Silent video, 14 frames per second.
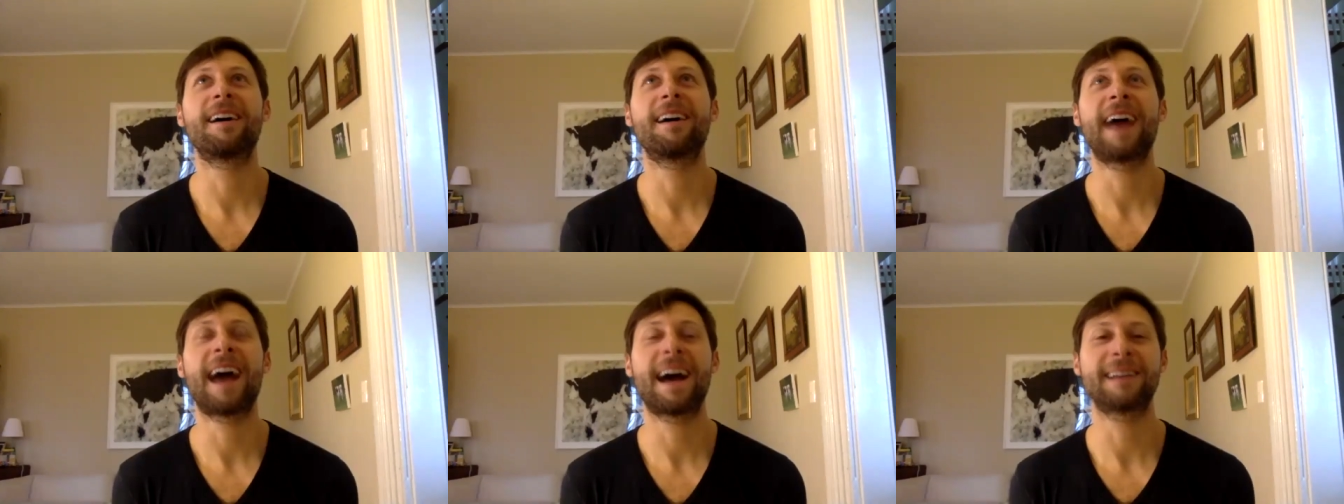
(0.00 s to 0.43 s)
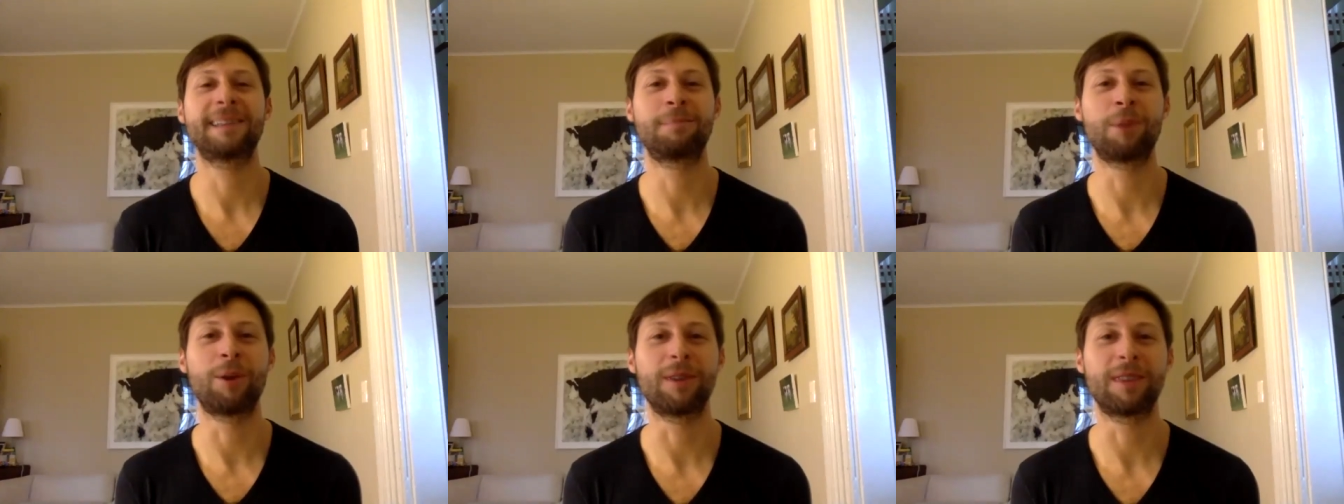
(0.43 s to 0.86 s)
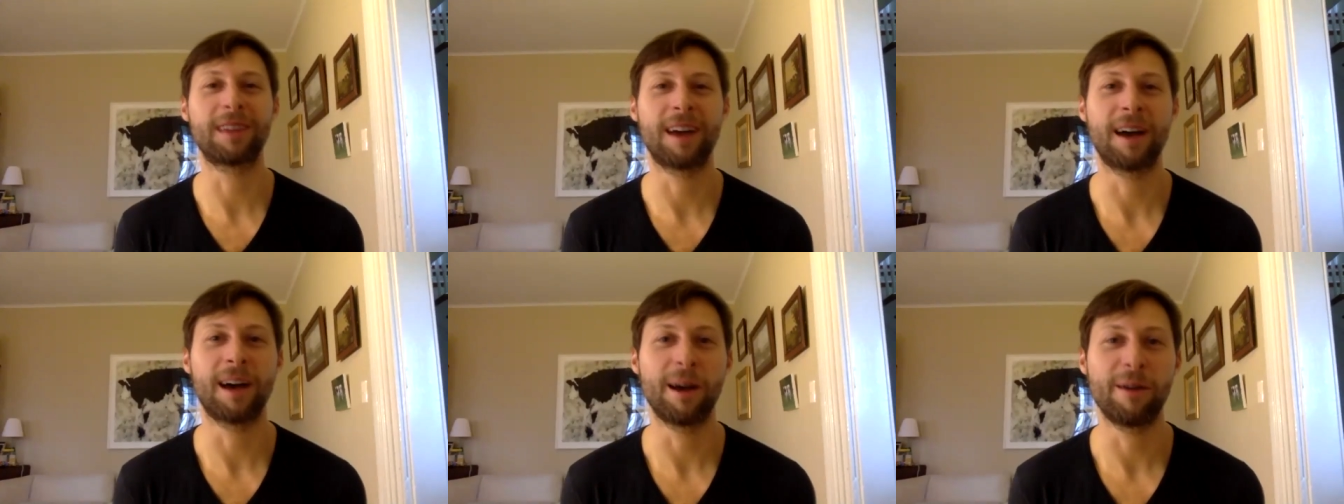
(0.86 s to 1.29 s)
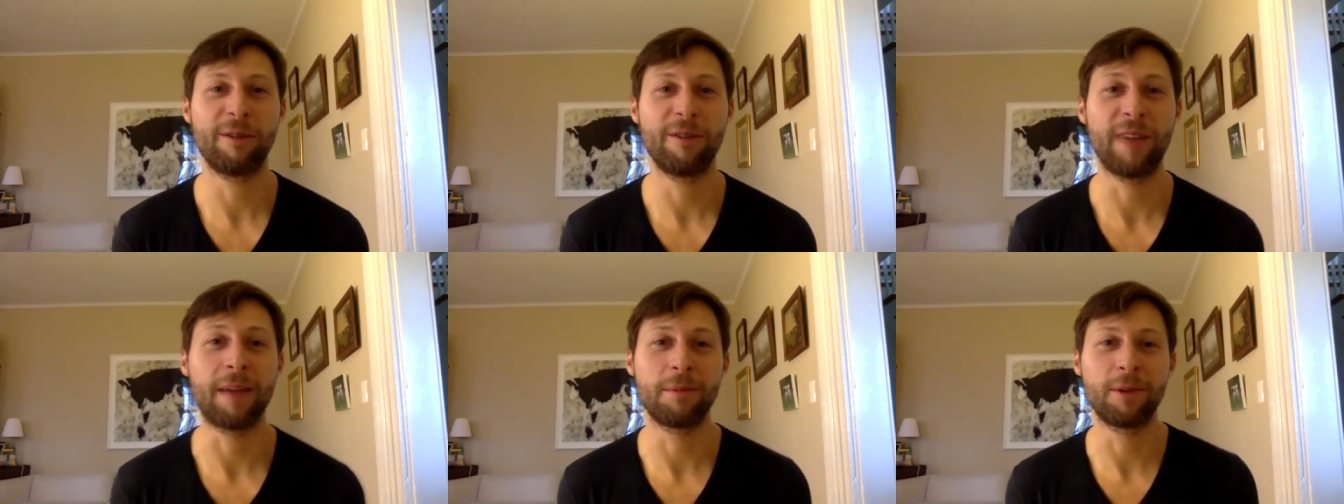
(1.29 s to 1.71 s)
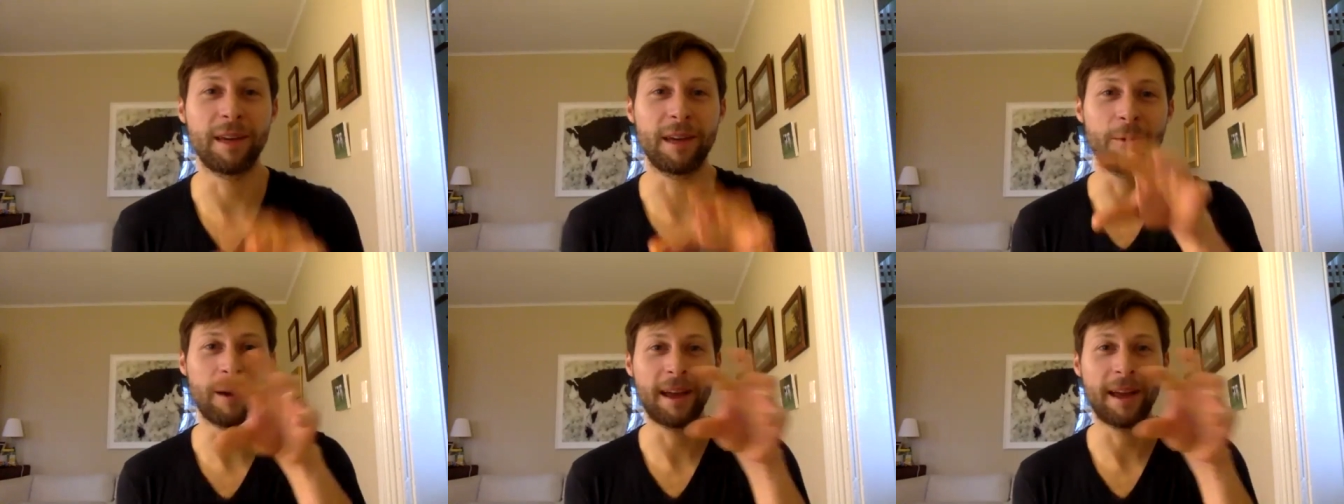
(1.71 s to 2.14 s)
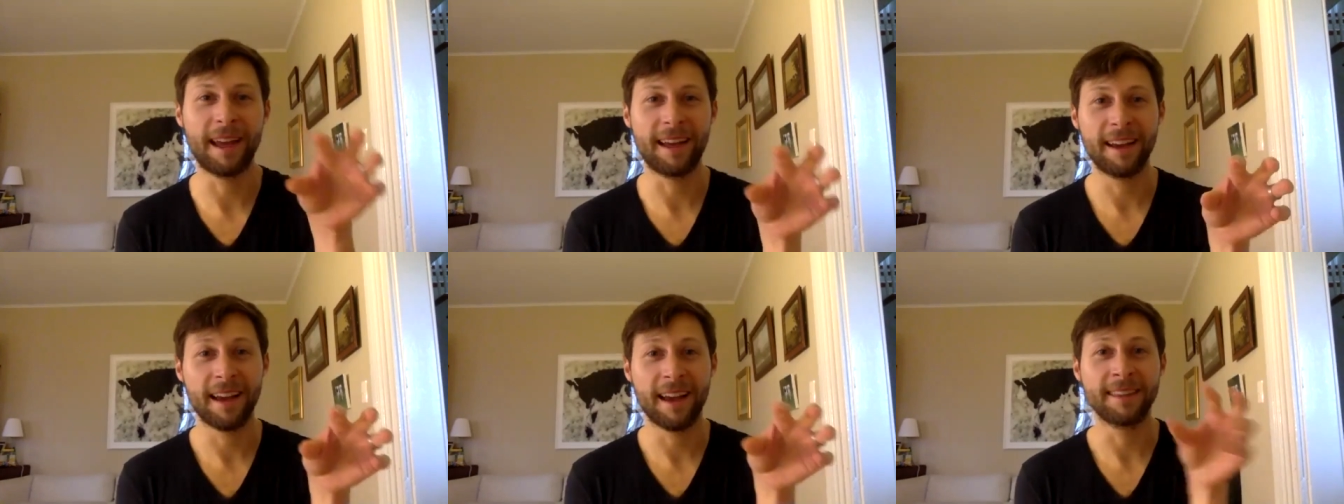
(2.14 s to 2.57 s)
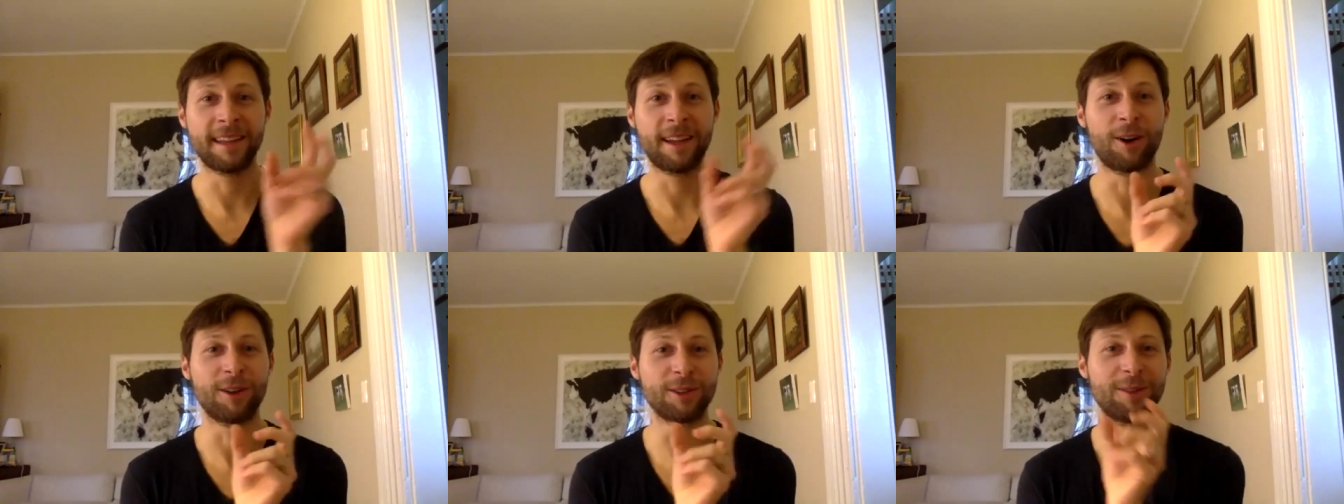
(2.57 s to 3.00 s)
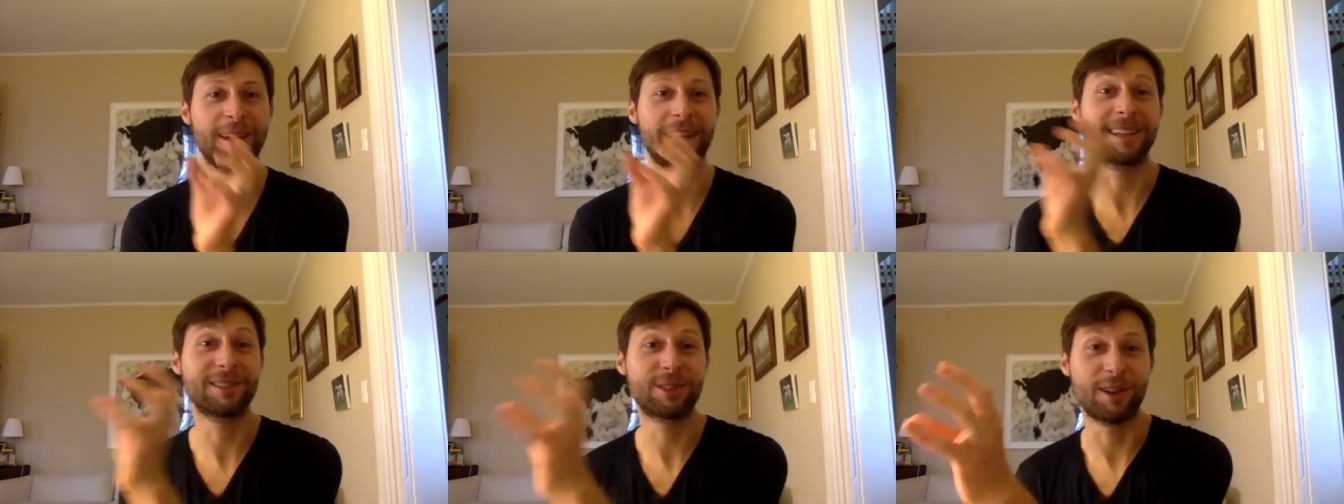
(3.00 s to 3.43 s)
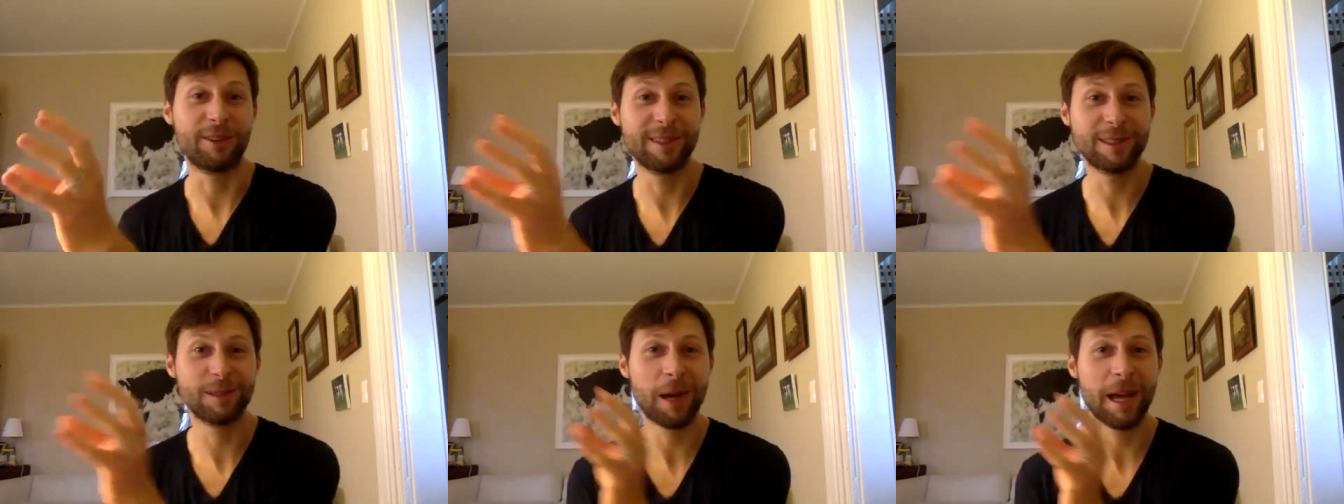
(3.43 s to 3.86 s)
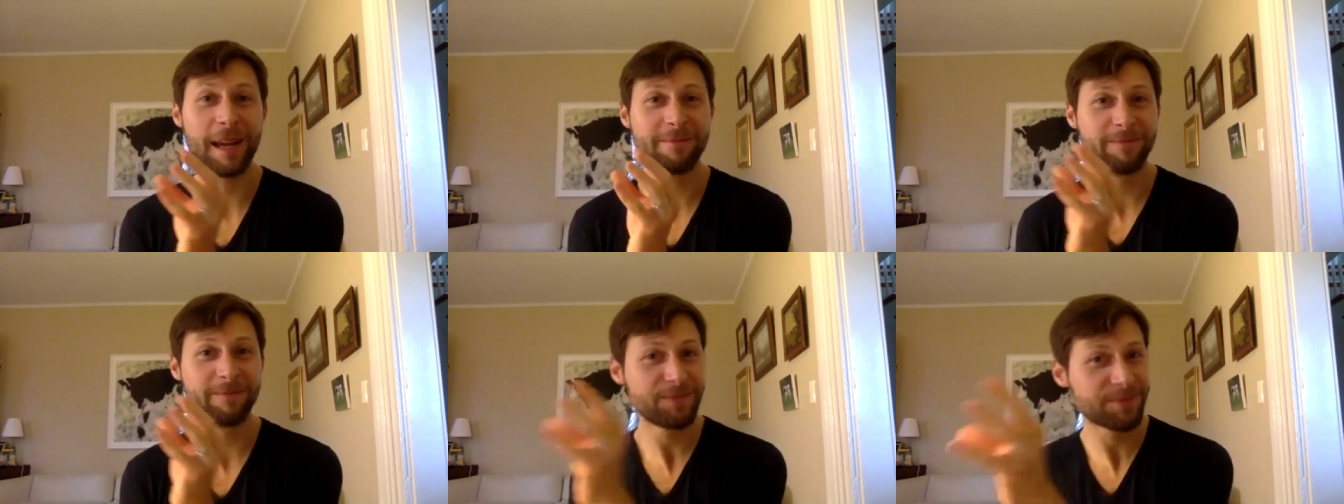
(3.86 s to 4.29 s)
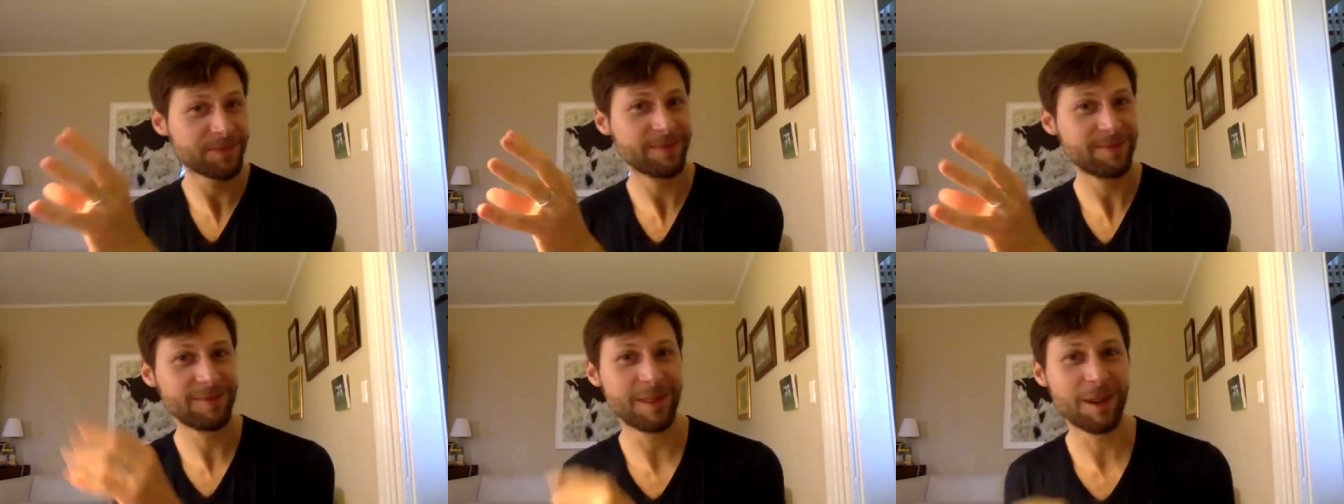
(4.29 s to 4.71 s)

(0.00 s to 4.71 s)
has both a family wing and then also like a servants wing. Uh-huh.